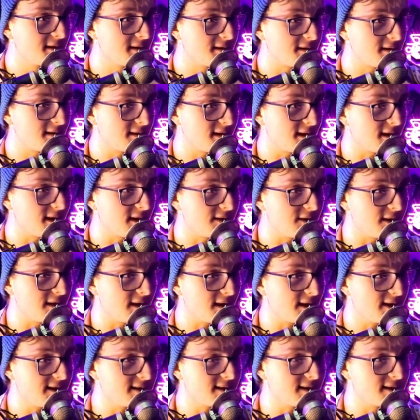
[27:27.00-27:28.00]
Uh, they're
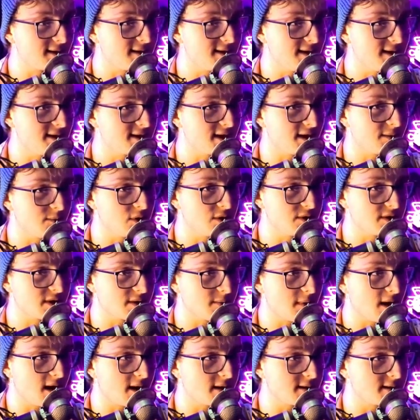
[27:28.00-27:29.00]
like the D J Music
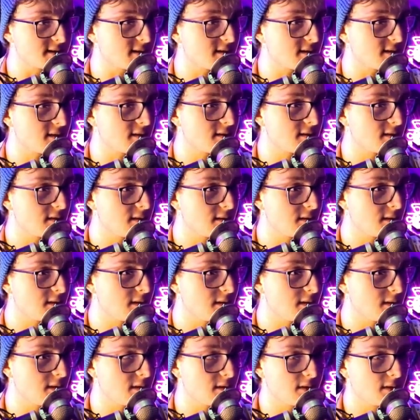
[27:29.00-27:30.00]
Man's.
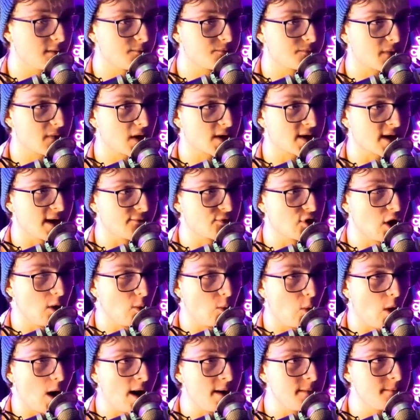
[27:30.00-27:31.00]
Okay, I've got
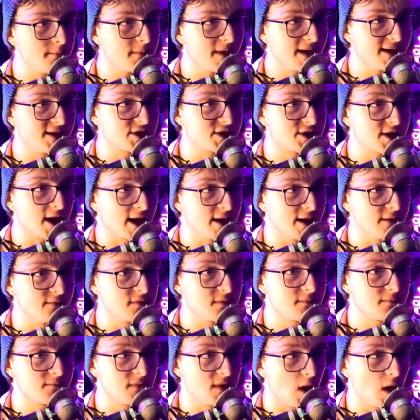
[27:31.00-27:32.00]
one. It's saved.
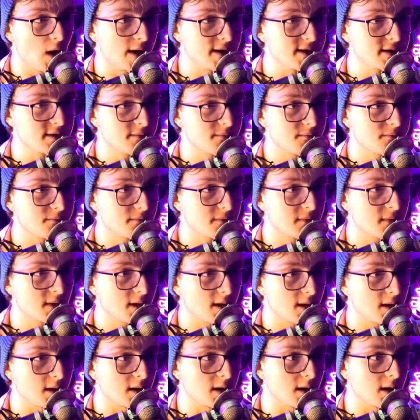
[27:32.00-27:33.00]
Nice.
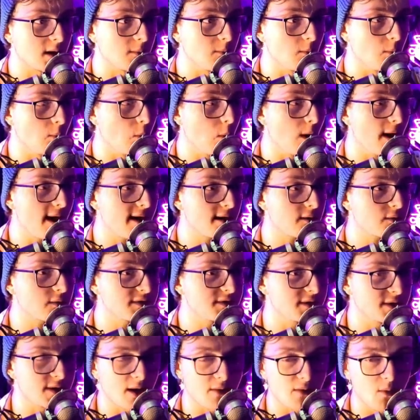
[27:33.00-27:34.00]
Uh, where is
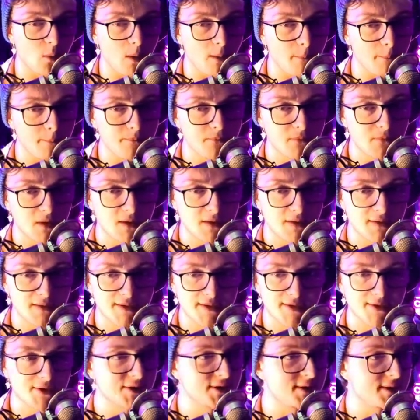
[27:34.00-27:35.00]
another one?
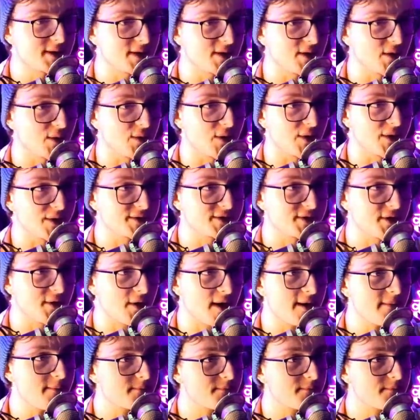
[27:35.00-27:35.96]
Good to see you though, Donis. You alright?